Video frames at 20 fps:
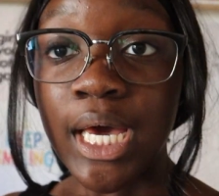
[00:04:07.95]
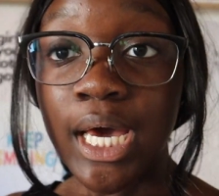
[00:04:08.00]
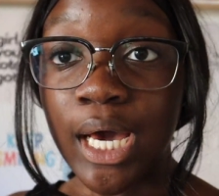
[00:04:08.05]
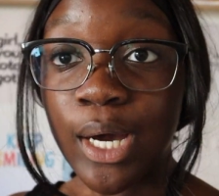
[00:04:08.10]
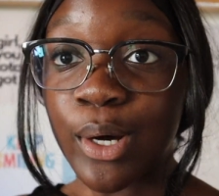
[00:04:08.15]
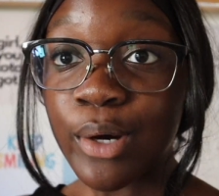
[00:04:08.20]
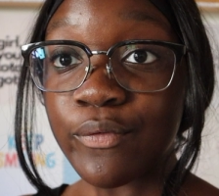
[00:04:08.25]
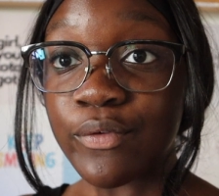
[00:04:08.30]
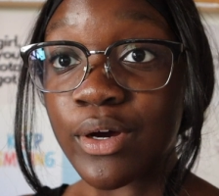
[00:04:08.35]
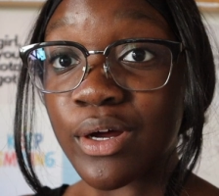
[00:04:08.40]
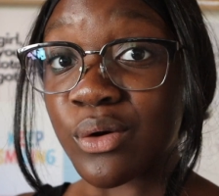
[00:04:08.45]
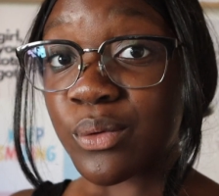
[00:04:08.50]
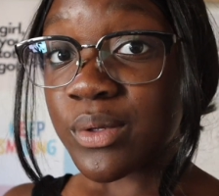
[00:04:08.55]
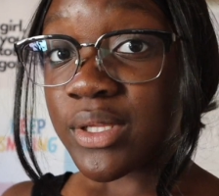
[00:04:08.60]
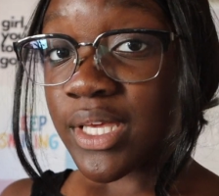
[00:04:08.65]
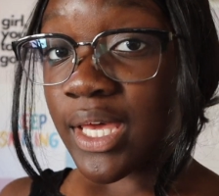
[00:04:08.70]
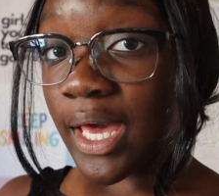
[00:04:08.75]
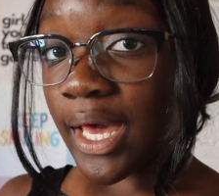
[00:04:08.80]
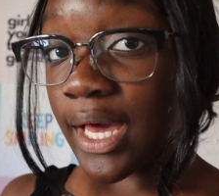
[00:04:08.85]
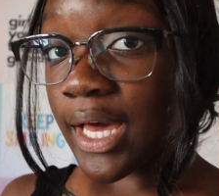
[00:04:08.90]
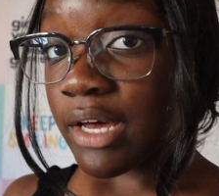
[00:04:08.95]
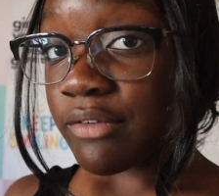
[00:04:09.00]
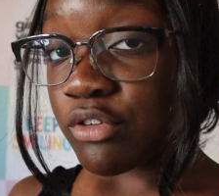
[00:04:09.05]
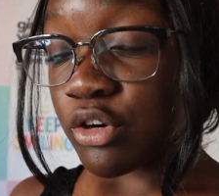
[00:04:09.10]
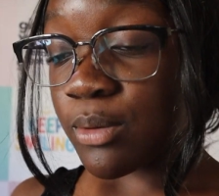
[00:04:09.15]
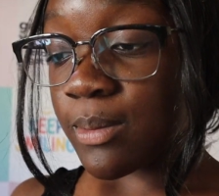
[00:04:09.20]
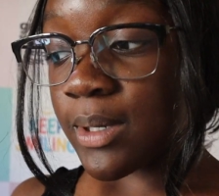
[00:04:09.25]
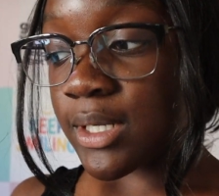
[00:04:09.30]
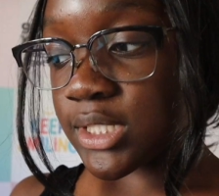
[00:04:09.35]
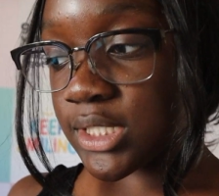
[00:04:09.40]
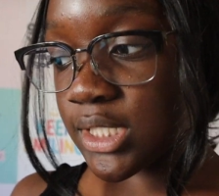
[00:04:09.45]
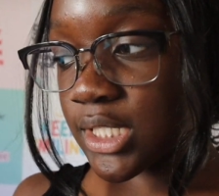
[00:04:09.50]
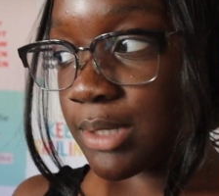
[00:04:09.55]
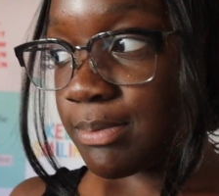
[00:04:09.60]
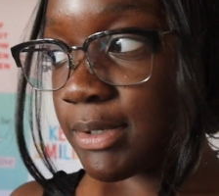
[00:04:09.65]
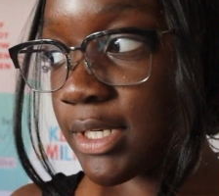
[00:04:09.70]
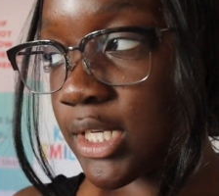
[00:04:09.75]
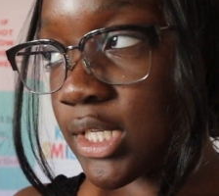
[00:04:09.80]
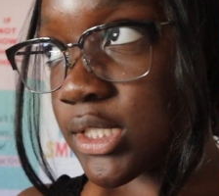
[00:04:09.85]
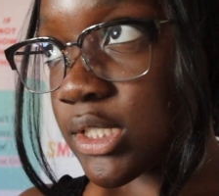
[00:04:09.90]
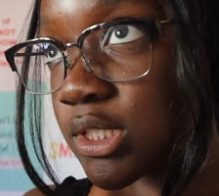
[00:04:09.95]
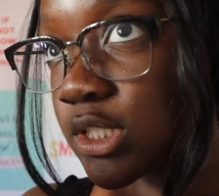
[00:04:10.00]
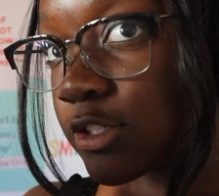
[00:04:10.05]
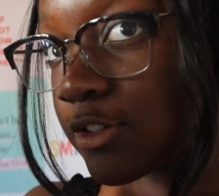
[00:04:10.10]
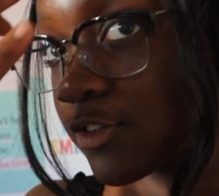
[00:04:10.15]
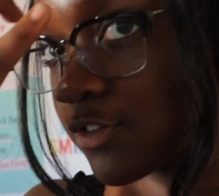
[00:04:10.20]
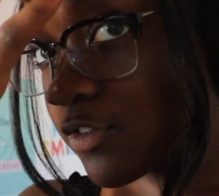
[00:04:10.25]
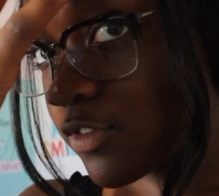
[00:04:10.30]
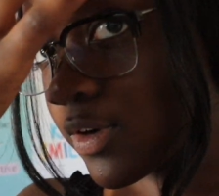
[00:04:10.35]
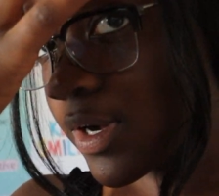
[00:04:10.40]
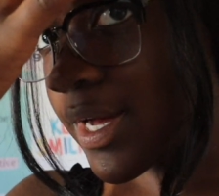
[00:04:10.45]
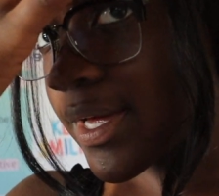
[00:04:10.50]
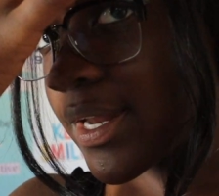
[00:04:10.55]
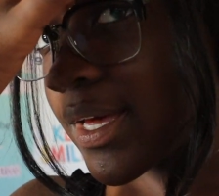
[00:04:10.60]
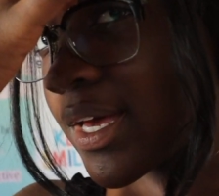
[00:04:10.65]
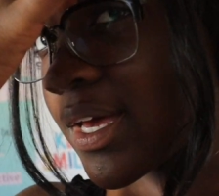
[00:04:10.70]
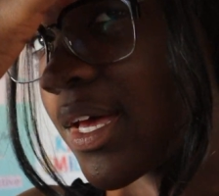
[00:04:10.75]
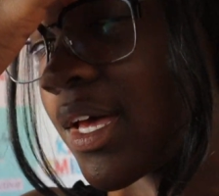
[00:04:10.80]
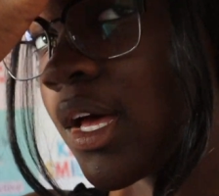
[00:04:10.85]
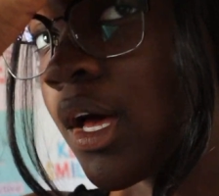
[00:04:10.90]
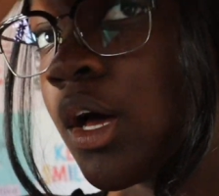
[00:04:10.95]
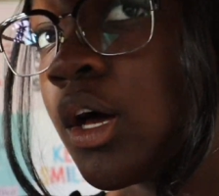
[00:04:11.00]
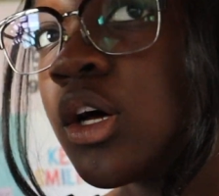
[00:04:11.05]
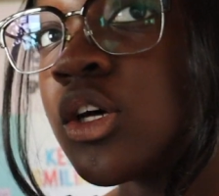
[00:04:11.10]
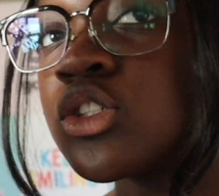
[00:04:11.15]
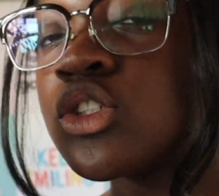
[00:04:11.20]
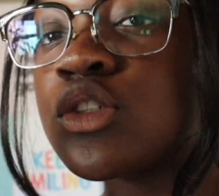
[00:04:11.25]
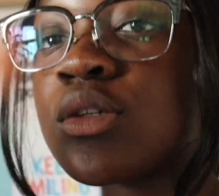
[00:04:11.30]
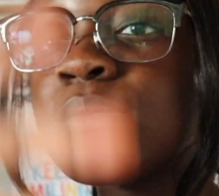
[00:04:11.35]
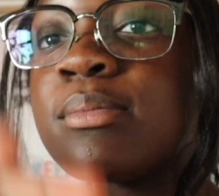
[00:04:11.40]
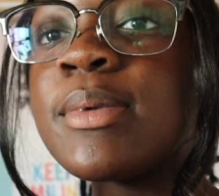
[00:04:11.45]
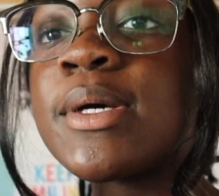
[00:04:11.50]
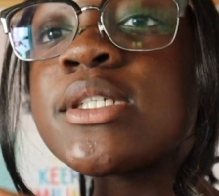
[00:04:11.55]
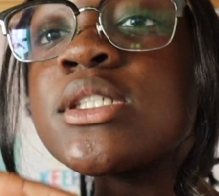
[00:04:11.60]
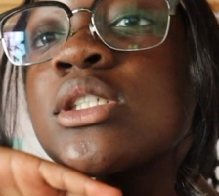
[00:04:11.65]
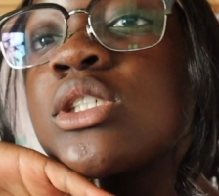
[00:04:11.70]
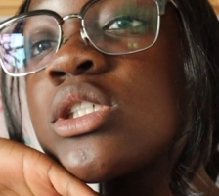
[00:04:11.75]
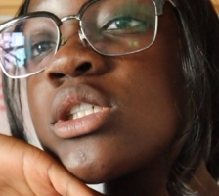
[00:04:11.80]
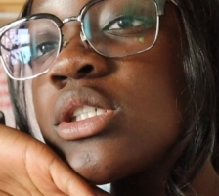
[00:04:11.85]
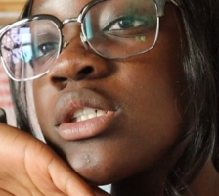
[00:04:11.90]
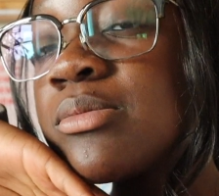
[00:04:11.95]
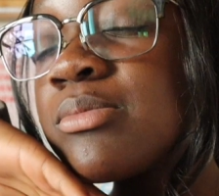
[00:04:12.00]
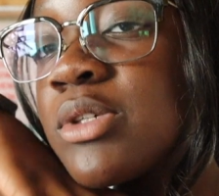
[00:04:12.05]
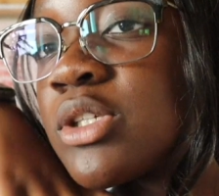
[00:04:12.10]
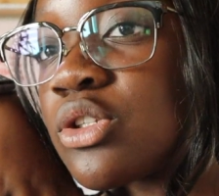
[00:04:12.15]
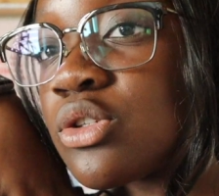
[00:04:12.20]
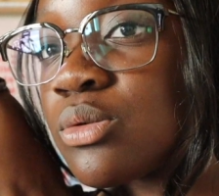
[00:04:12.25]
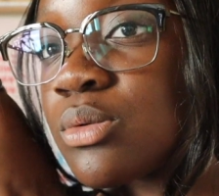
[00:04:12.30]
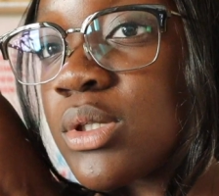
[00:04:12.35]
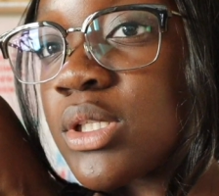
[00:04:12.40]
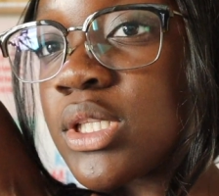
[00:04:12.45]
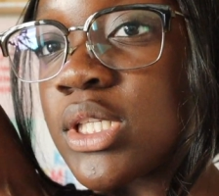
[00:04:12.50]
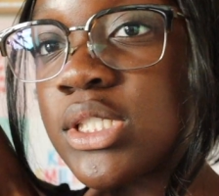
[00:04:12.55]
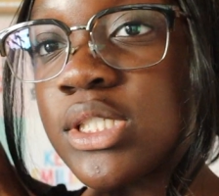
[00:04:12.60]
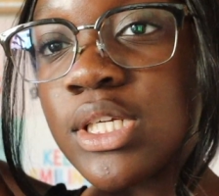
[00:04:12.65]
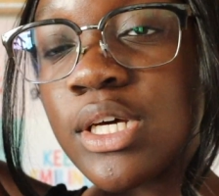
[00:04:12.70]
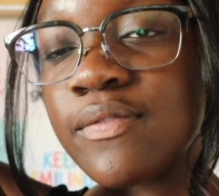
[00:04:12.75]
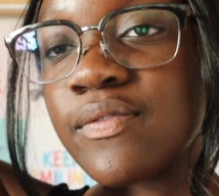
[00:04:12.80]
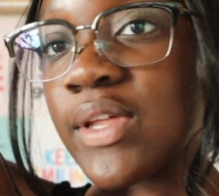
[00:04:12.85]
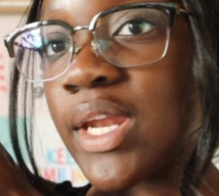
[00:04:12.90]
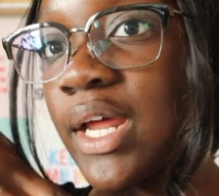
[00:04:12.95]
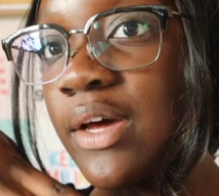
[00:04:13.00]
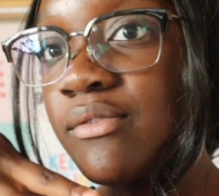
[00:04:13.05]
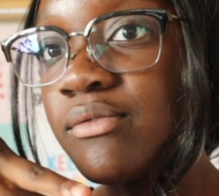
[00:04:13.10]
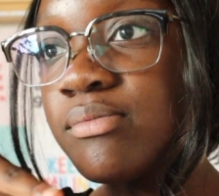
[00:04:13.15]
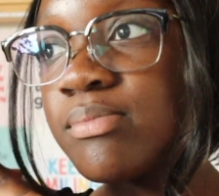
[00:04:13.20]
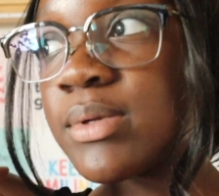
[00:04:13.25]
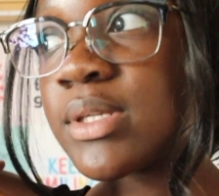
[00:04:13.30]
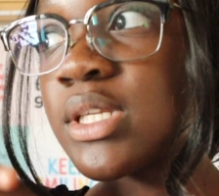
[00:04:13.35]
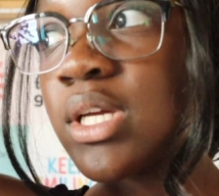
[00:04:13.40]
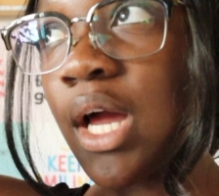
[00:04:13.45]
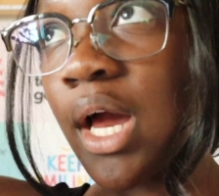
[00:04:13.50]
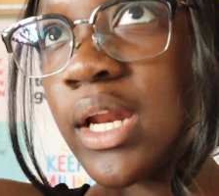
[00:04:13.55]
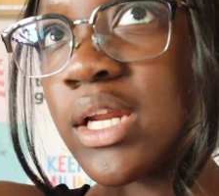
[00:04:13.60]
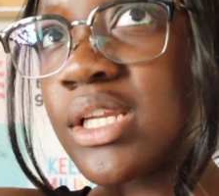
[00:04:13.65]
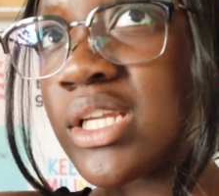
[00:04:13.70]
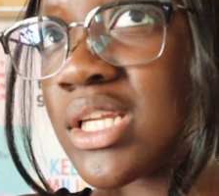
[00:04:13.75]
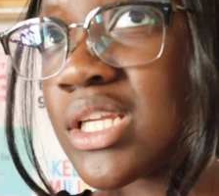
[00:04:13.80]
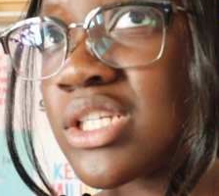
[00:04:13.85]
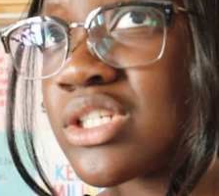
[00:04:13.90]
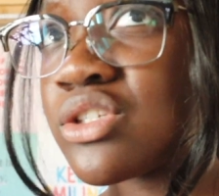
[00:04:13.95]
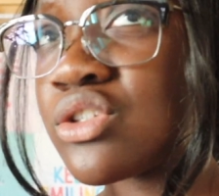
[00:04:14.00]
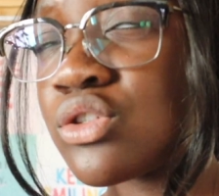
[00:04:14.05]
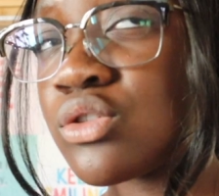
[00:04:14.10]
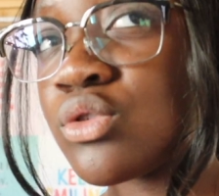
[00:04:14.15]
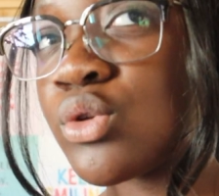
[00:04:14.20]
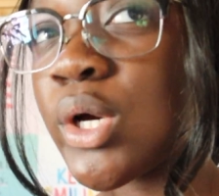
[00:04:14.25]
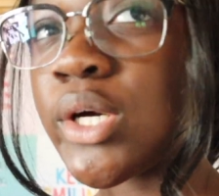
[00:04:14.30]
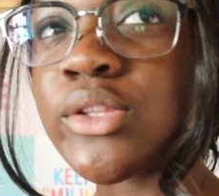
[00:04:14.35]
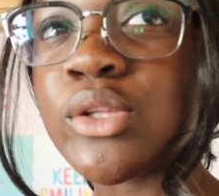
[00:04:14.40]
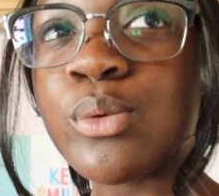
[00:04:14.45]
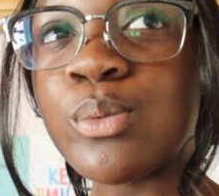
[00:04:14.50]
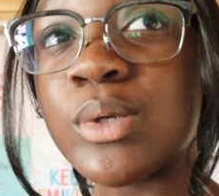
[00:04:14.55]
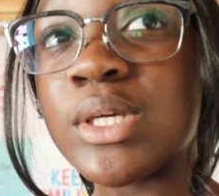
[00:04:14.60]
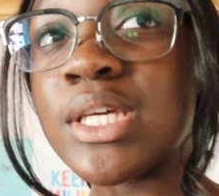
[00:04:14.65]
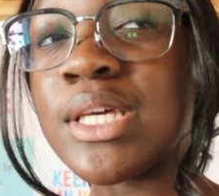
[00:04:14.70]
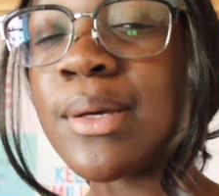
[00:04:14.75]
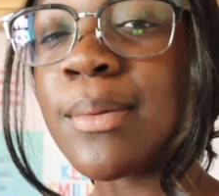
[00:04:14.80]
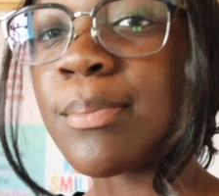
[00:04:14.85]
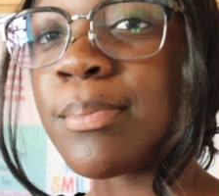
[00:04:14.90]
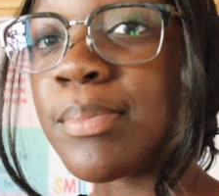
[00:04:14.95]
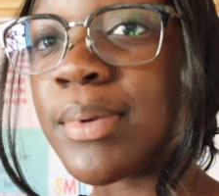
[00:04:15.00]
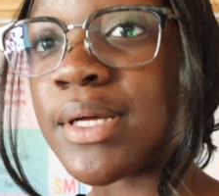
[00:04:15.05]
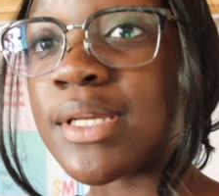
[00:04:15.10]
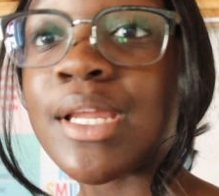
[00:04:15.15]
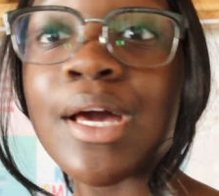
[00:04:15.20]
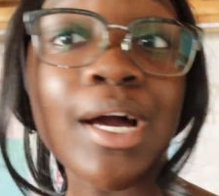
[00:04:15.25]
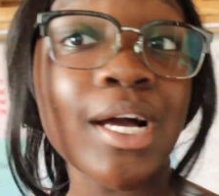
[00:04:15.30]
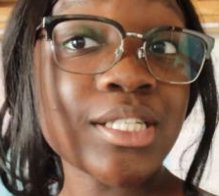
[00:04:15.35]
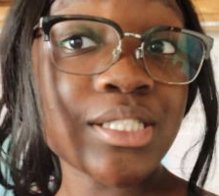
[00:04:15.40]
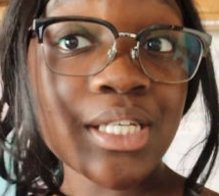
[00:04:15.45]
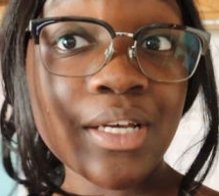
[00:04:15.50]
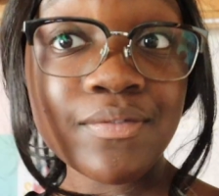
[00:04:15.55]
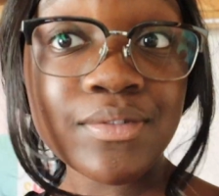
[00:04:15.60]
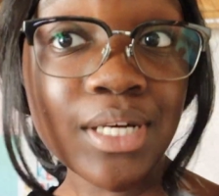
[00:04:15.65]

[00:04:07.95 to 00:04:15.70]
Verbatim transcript: However, I don't really have homework today because it is Friday. So I'm basically just gonna be doing the stuff that I've been kind of needing to do throughout the week, but now I actually have